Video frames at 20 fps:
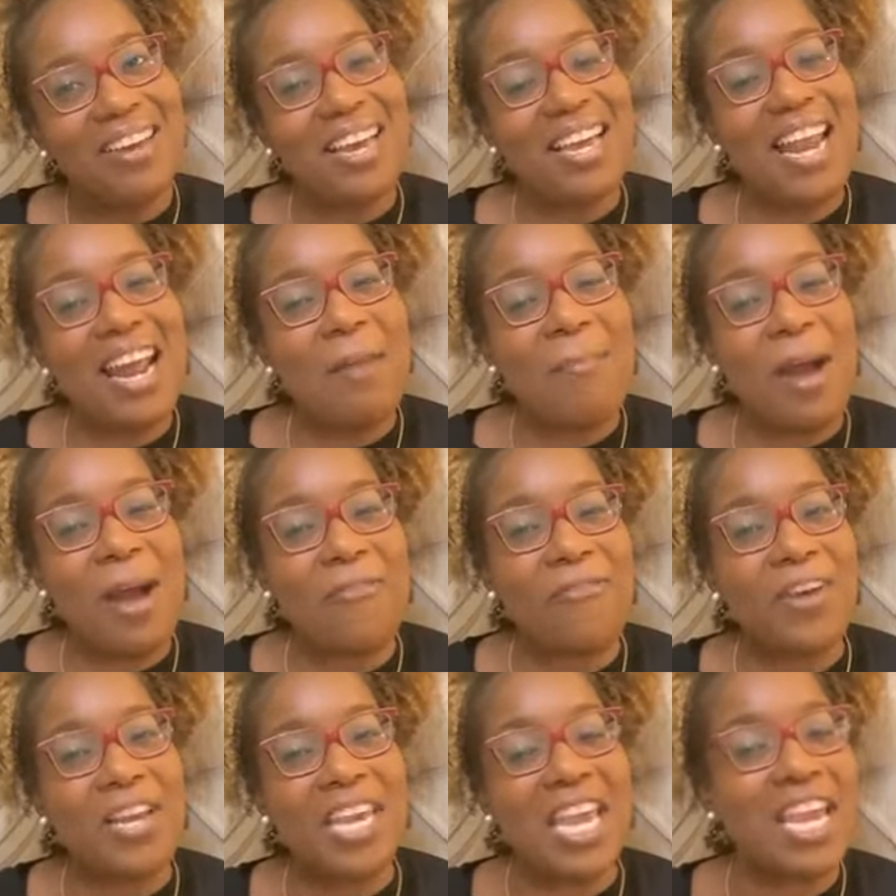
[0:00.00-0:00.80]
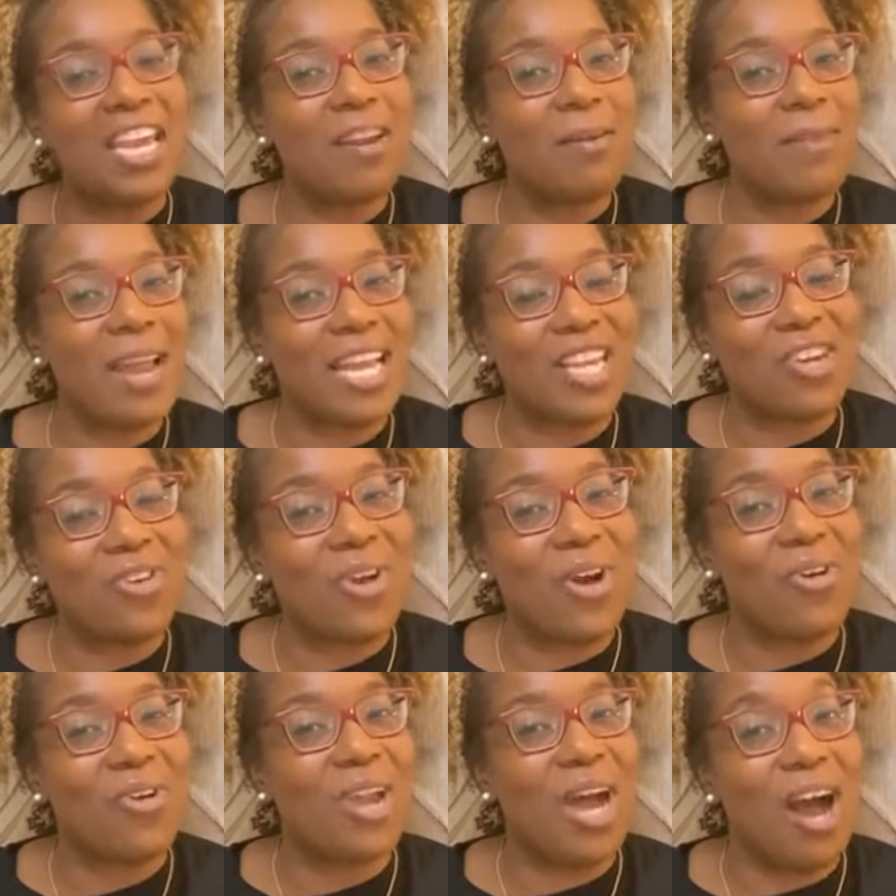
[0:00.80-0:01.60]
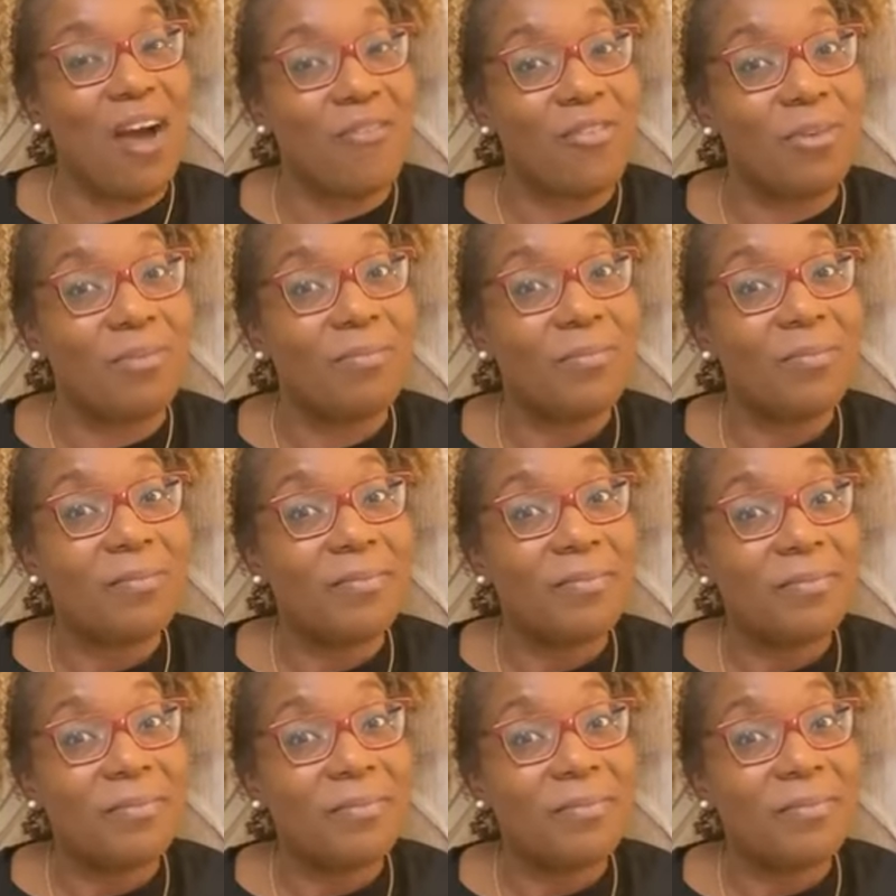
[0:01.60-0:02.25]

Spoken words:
It ain't about forgetting them like you don't love them.